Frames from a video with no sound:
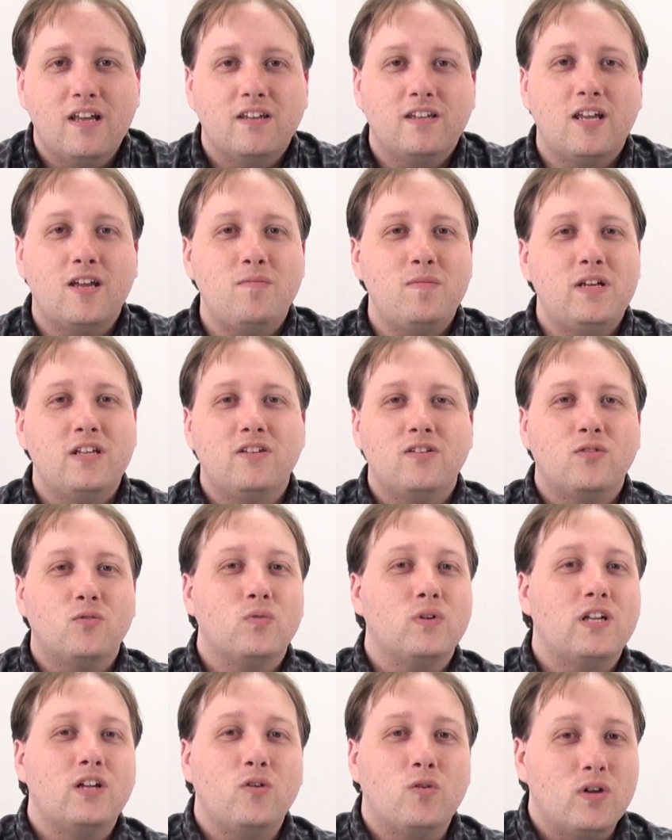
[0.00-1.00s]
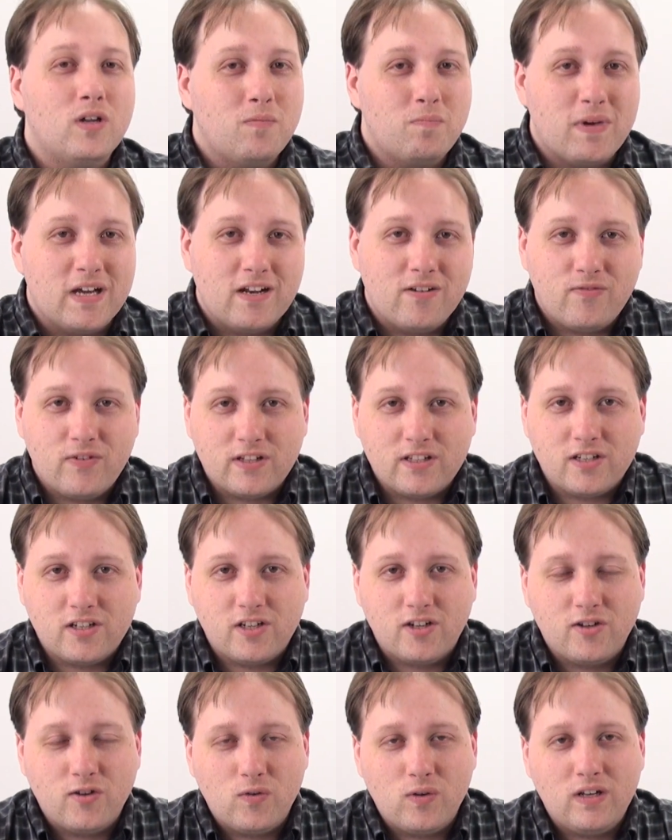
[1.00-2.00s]
So that means there's really only benefits
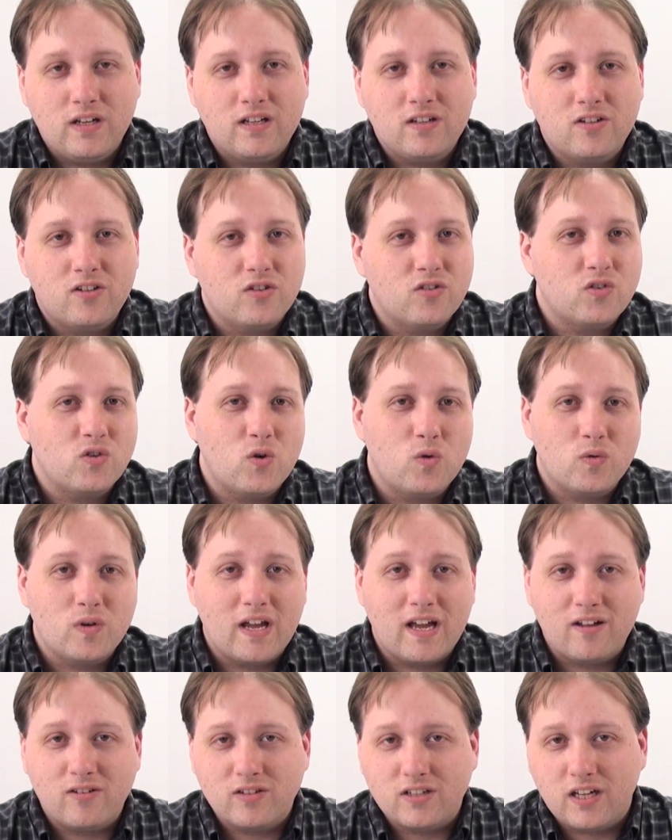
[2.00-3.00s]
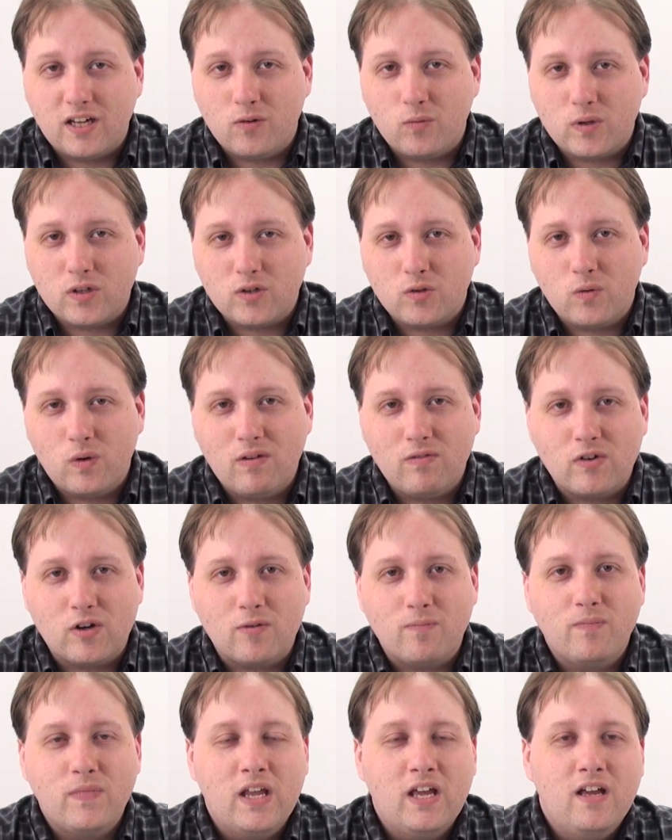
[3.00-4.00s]
to doing this. There's no downside
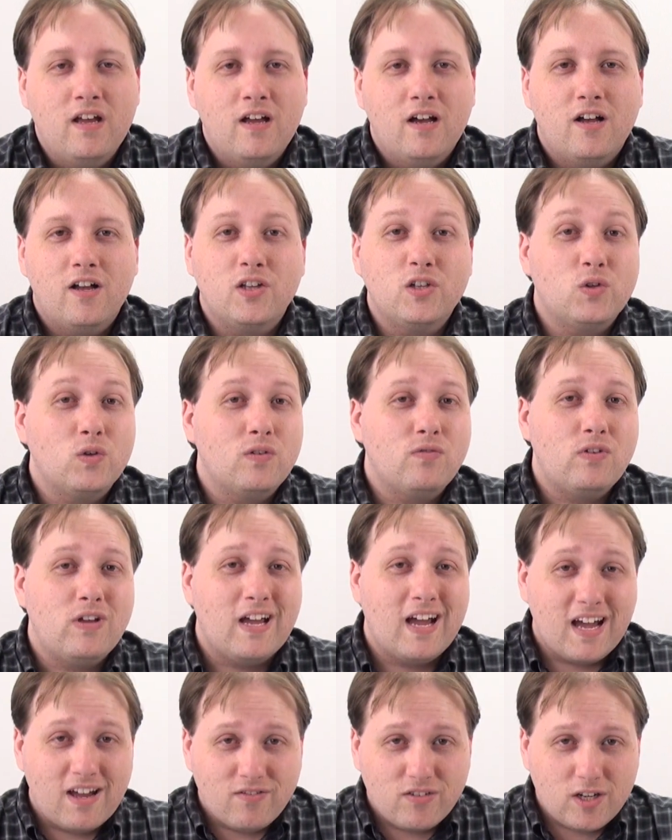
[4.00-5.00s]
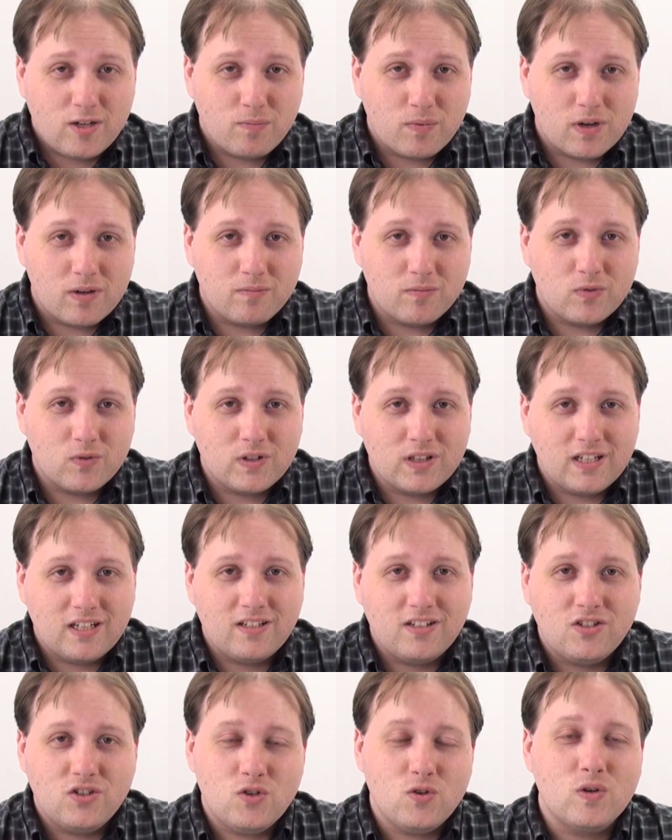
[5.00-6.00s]
whatsoever. Also, if you have any problems with
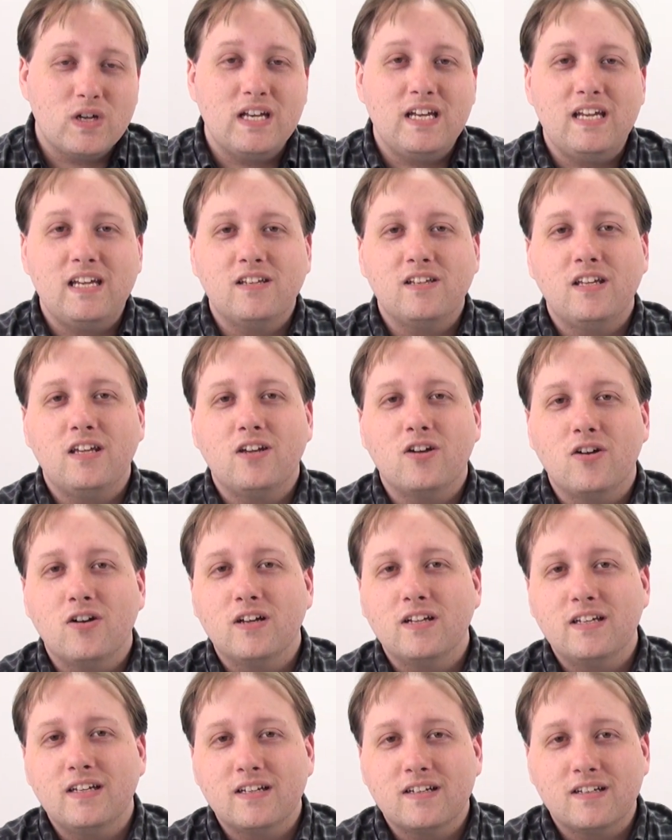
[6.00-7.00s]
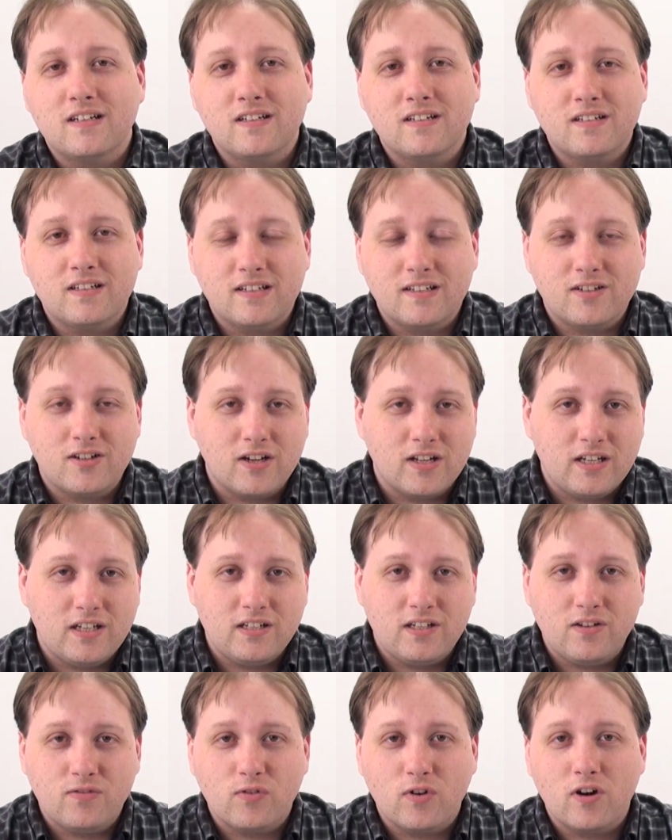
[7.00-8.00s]
this, you can easily contact us at
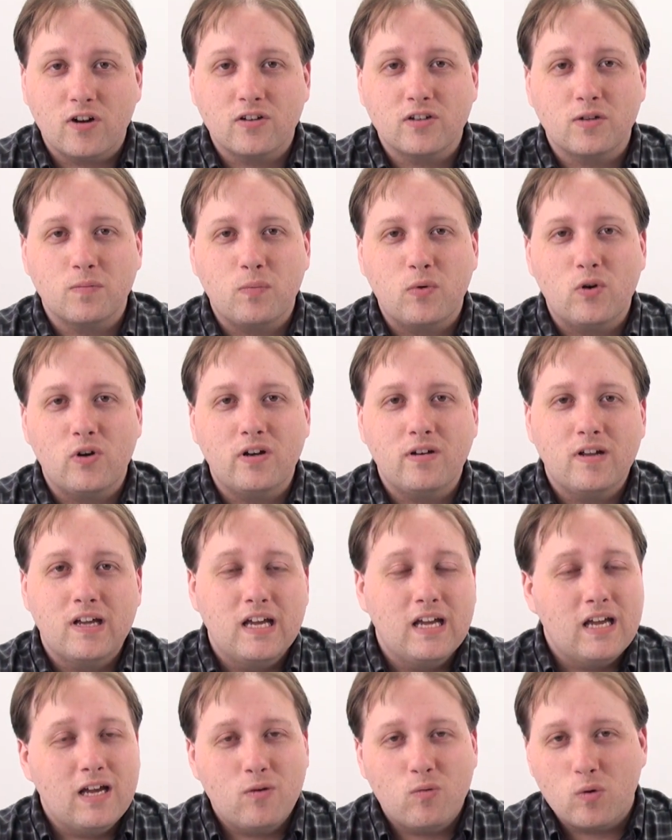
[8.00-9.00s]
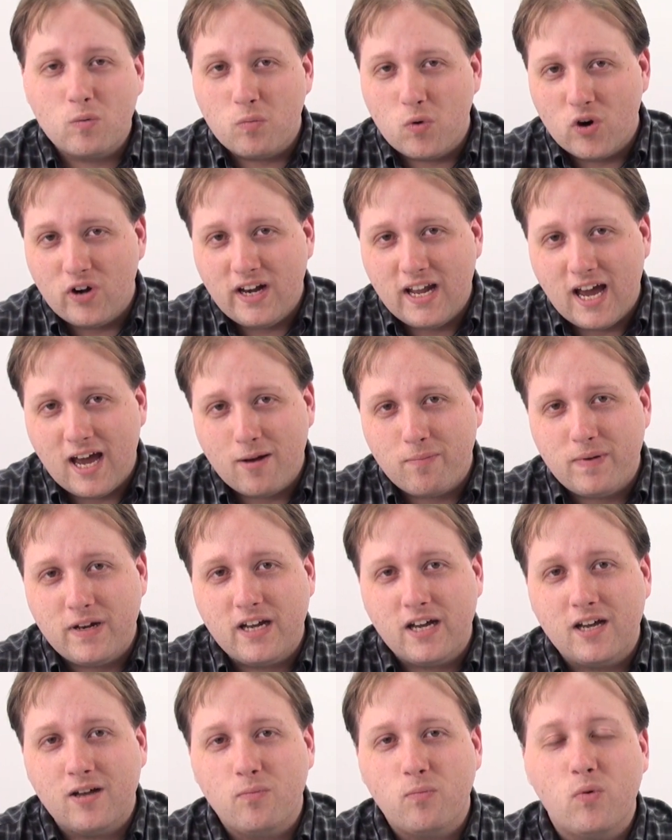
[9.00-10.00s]
.easy for our support. And we're more than happy
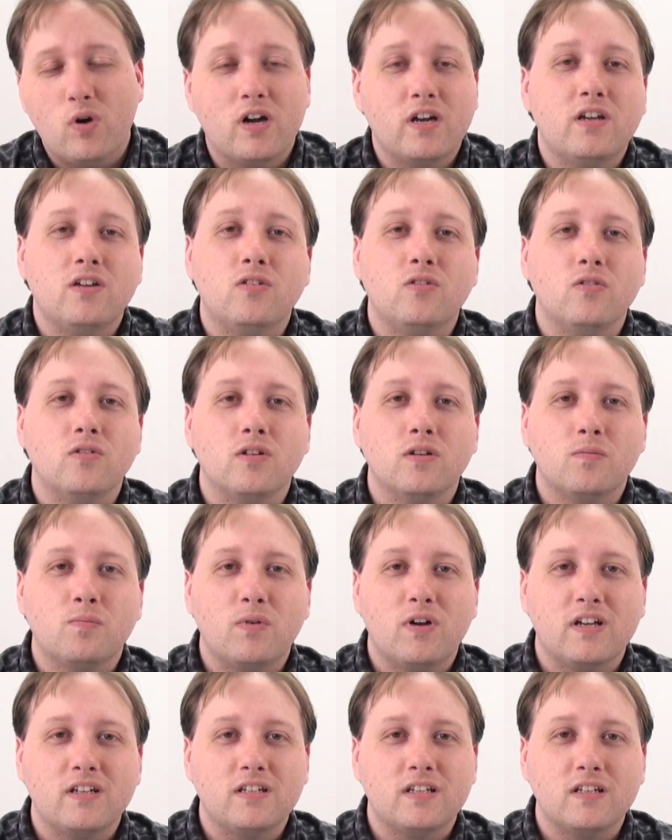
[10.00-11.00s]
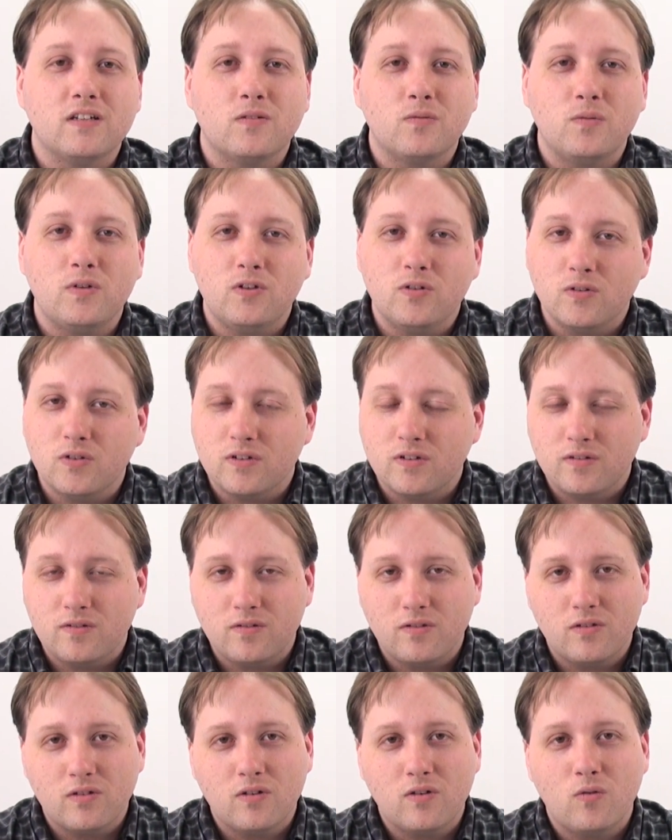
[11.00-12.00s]
to help walk you through this process. We do it
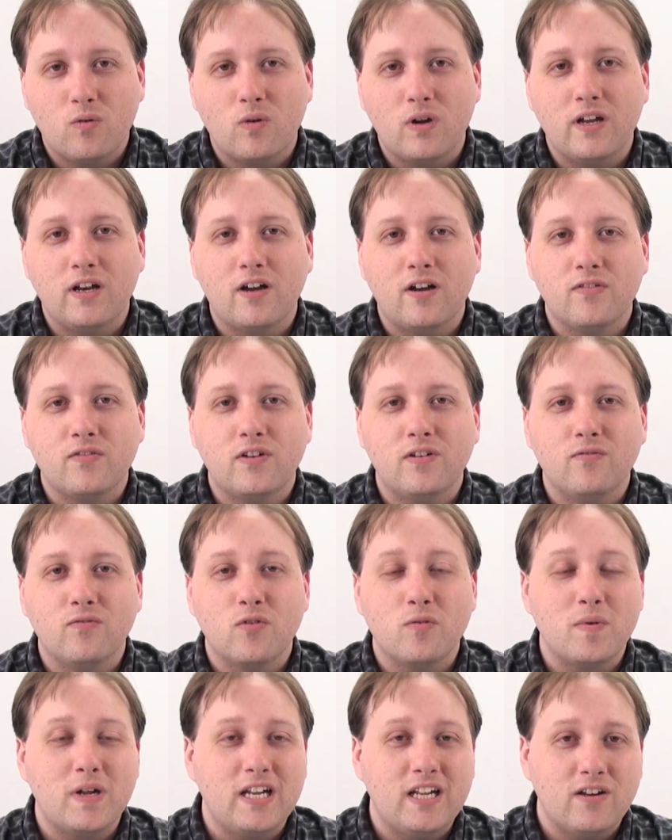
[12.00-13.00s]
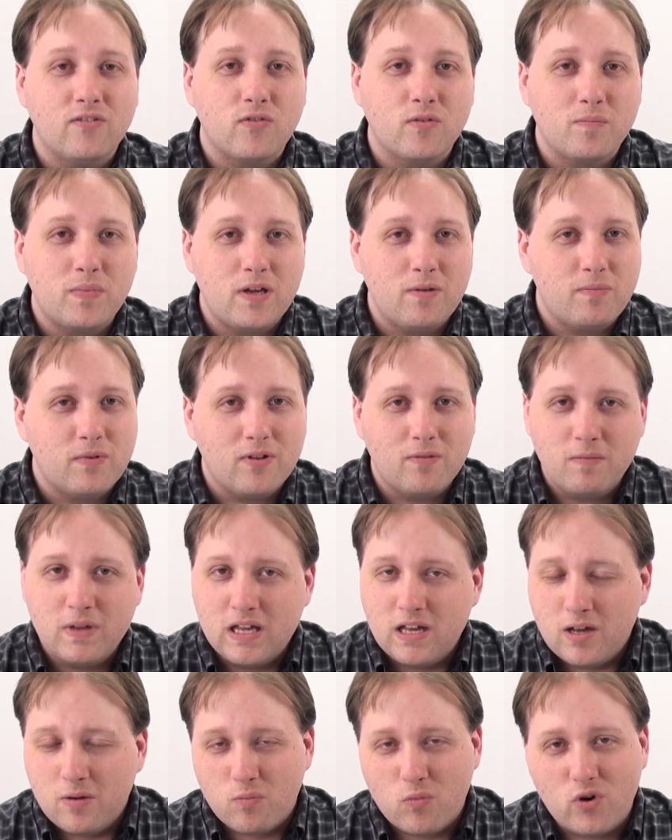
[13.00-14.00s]
quite often for many different people.
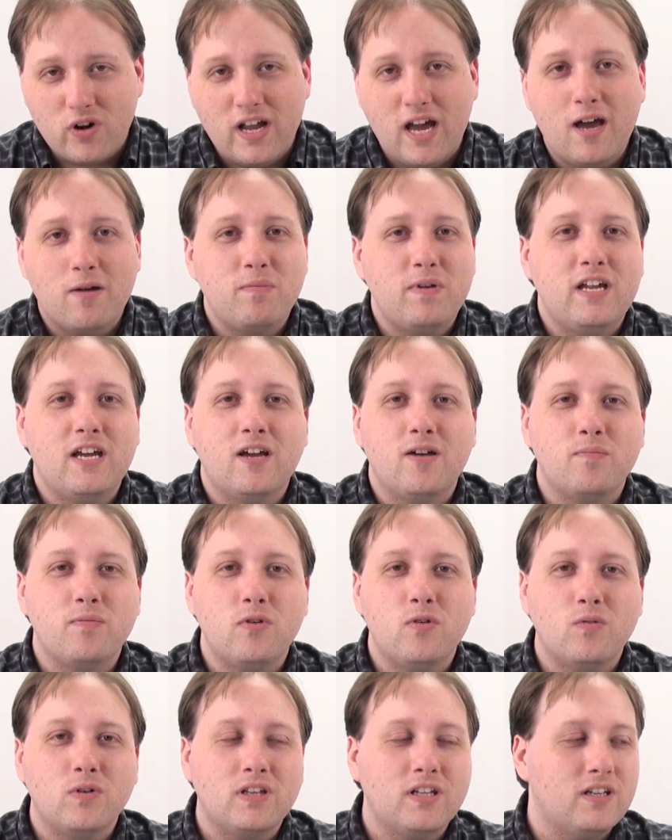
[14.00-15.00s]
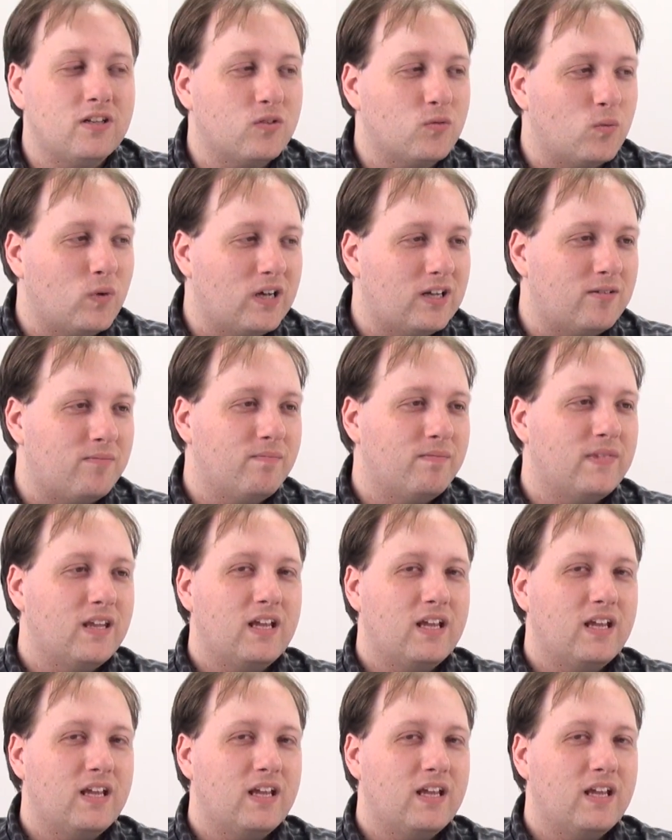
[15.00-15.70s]
More than happy to help you with it as well.